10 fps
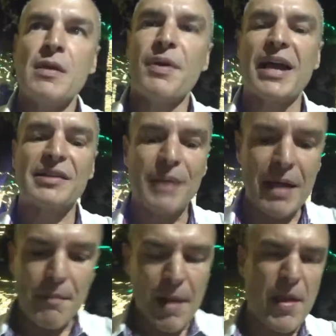But guys, my
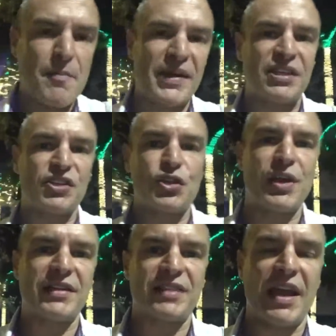main message to you
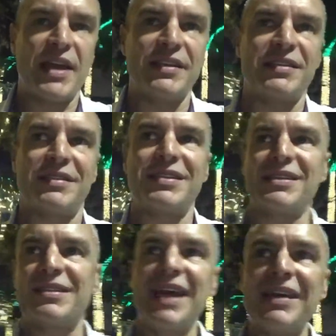guys today is
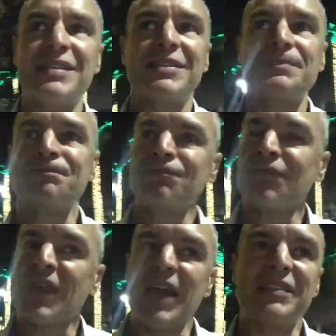success
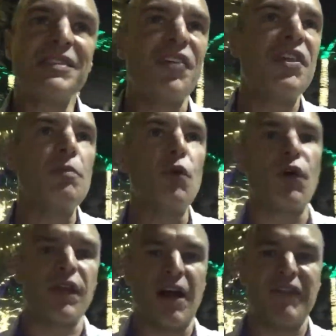is nothing
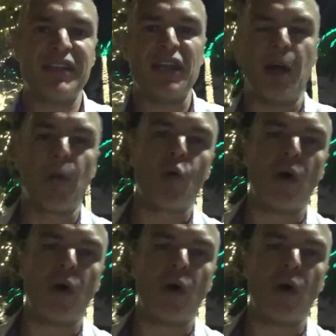more than, obviously, number